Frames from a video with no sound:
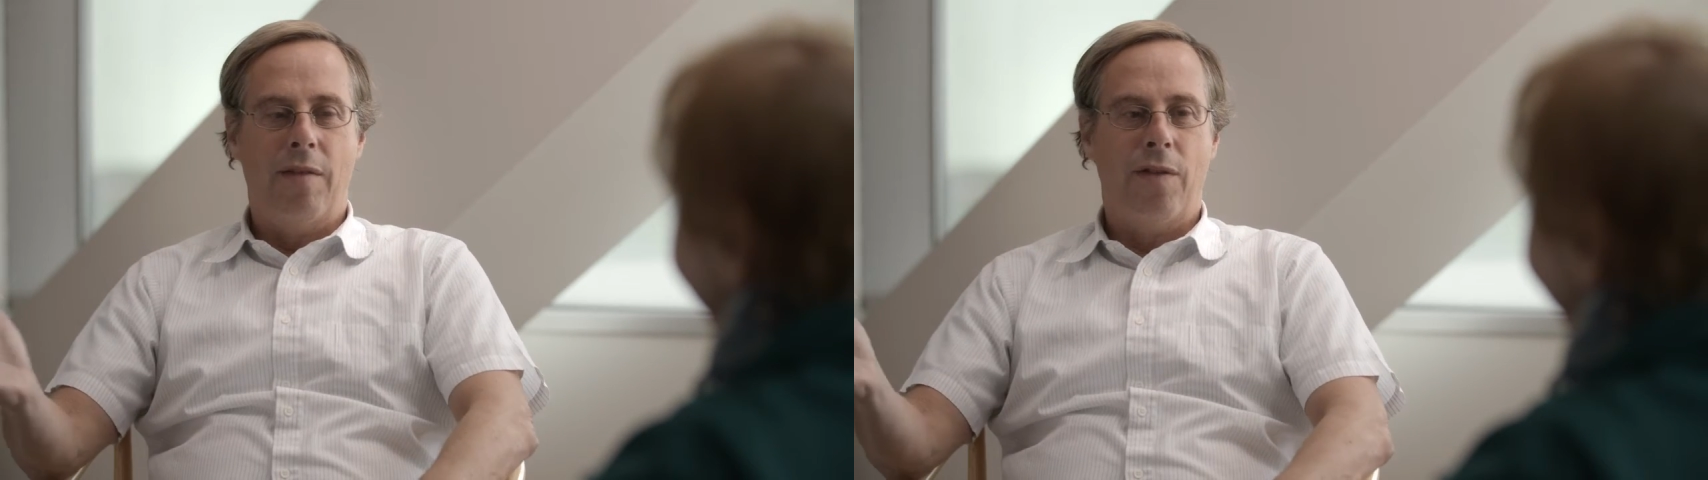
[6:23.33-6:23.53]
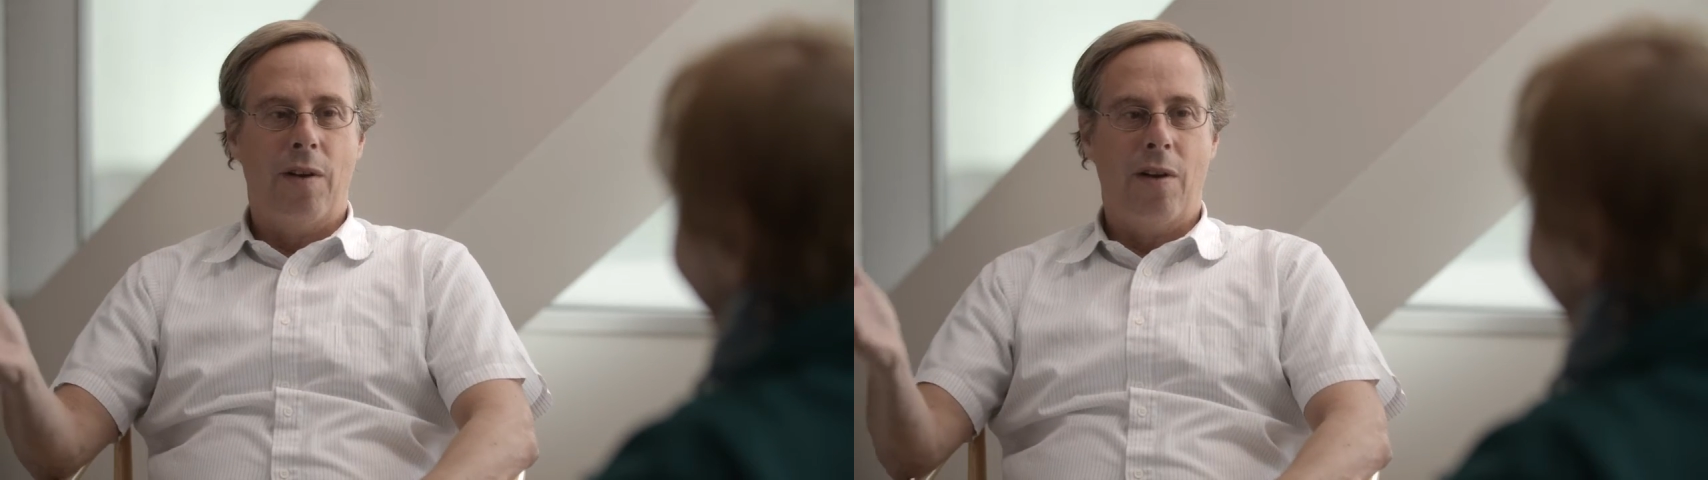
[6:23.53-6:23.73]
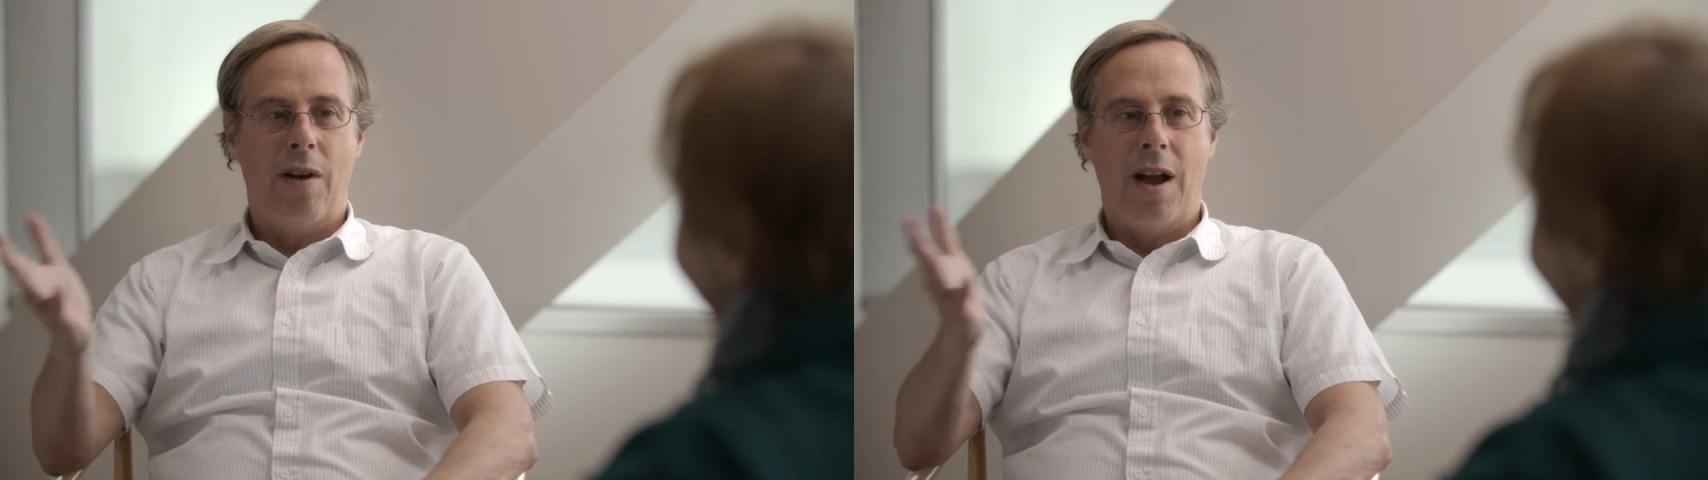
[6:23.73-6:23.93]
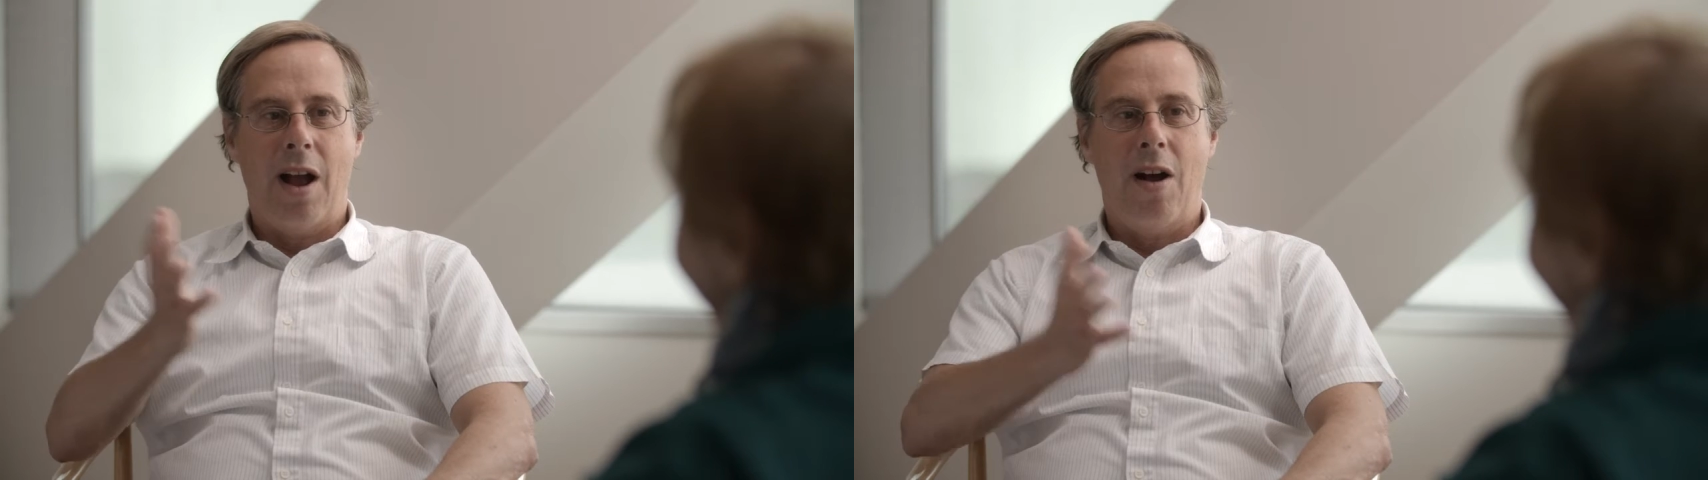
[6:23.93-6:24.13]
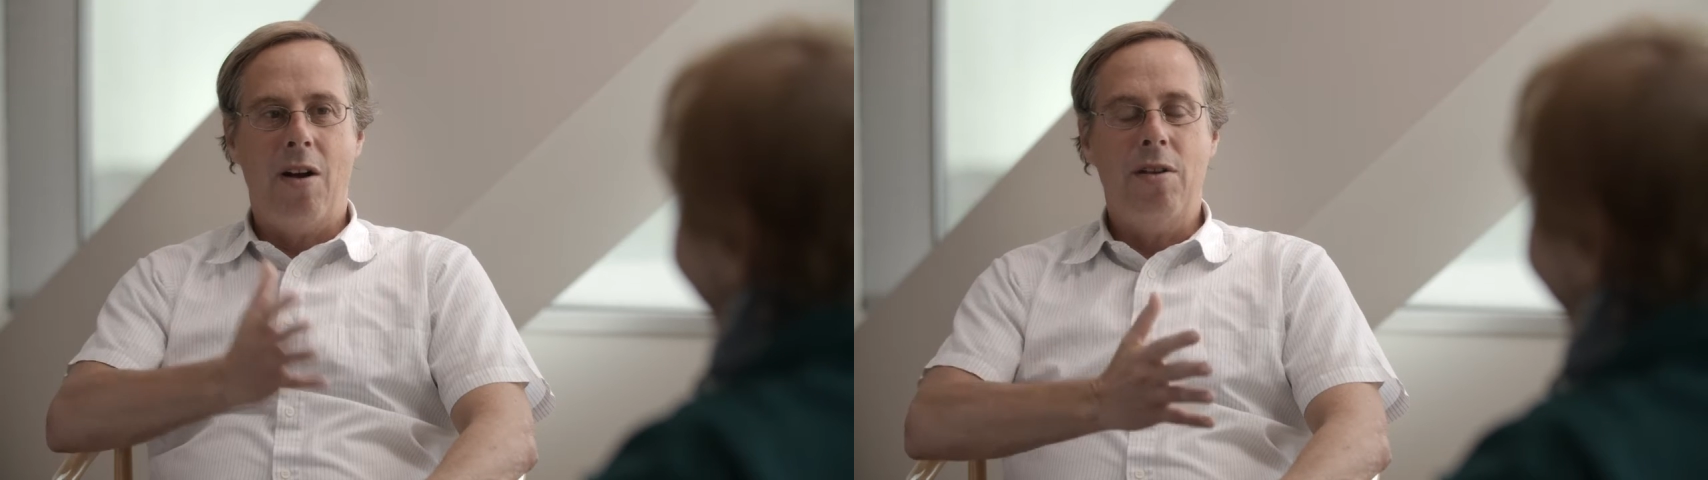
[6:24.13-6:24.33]
for
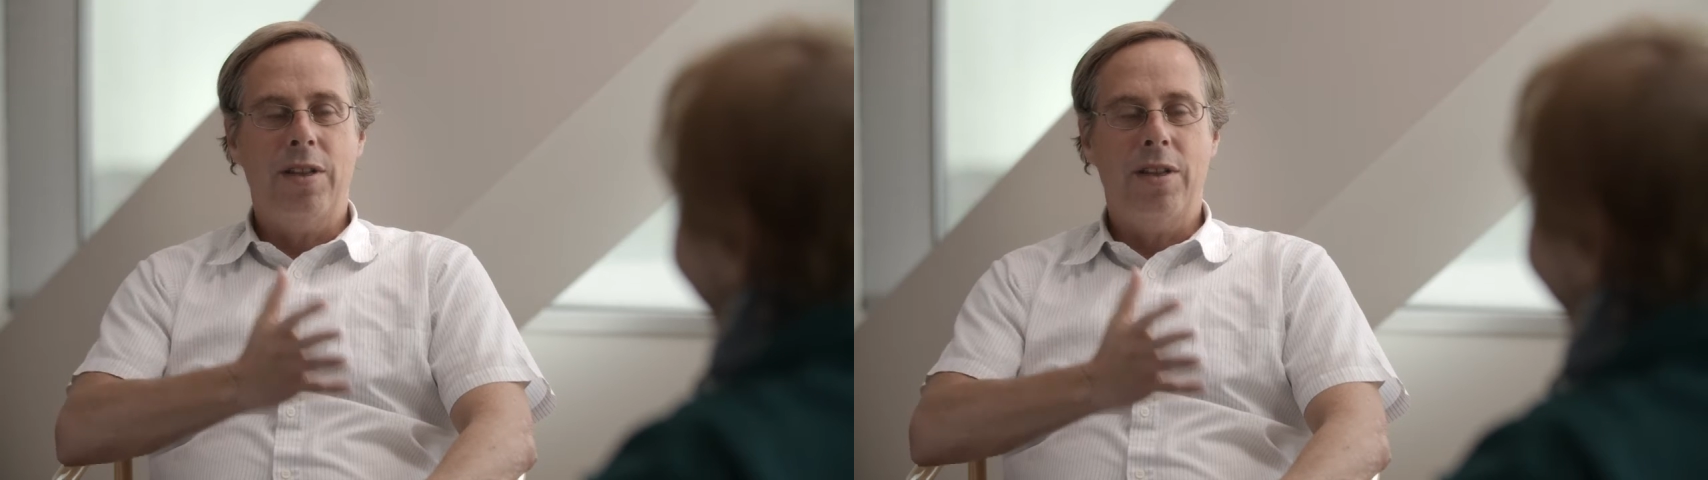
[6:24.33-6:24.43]
all